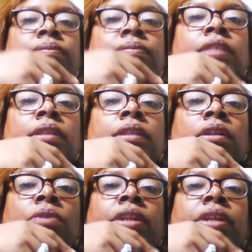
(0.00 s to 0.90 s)

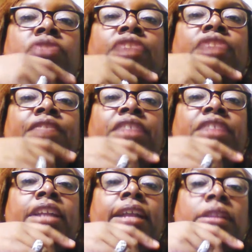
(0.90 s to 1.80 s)
$31 in the chat,
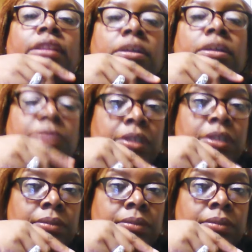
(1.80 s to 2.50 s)
59 thumbs up.